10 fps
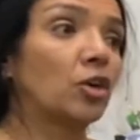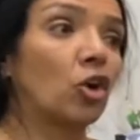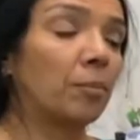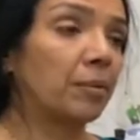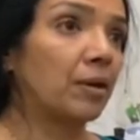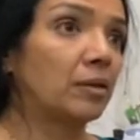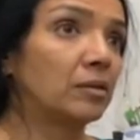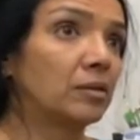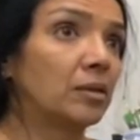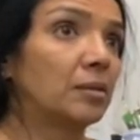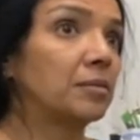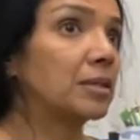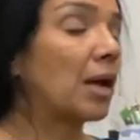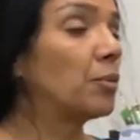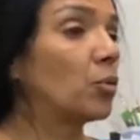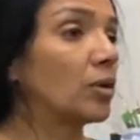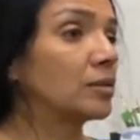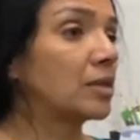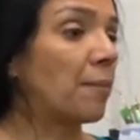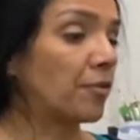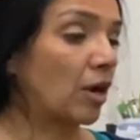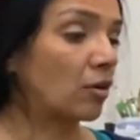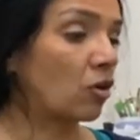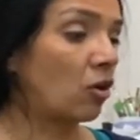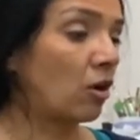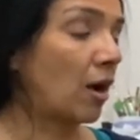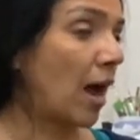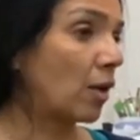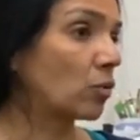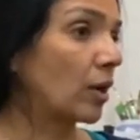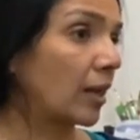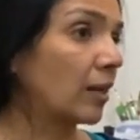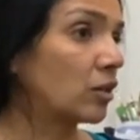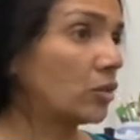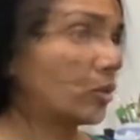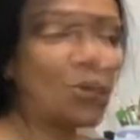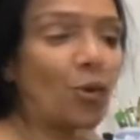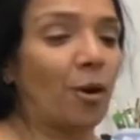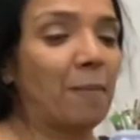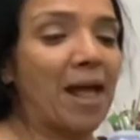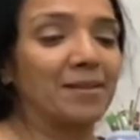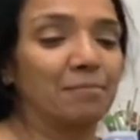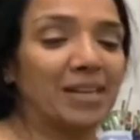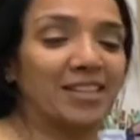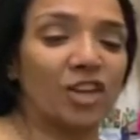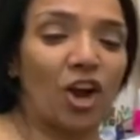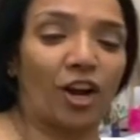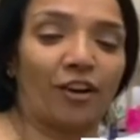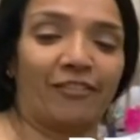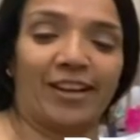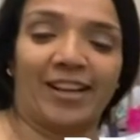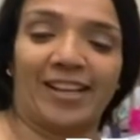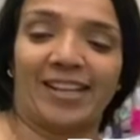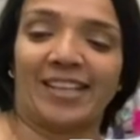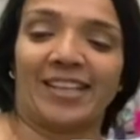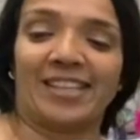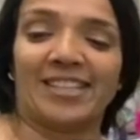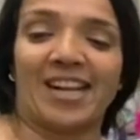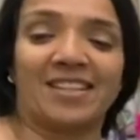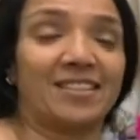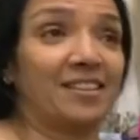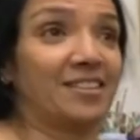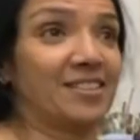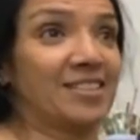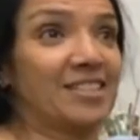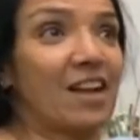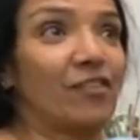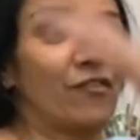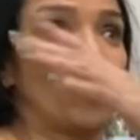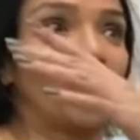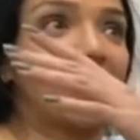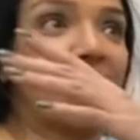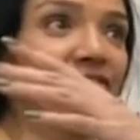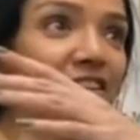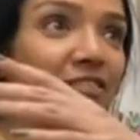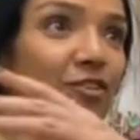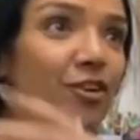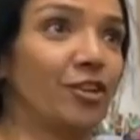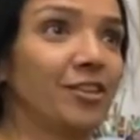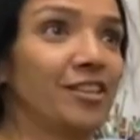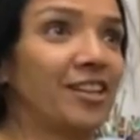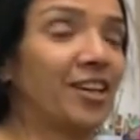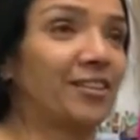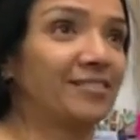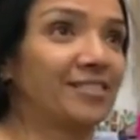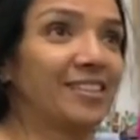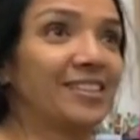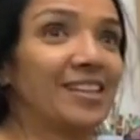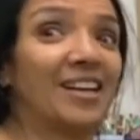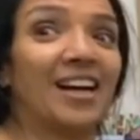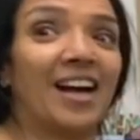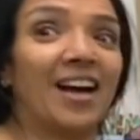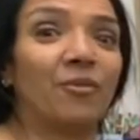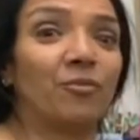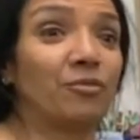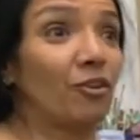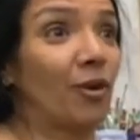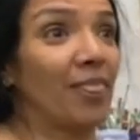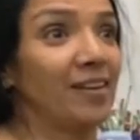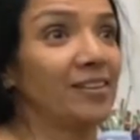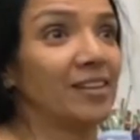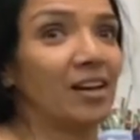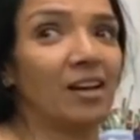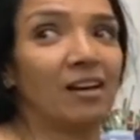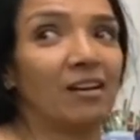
copying. The tell of what is APTRA art? How do I get into Or paint big chunk of it. He says, it's a seven foot canvas for you. Mm-hmm. Oh. Go on then. Huh?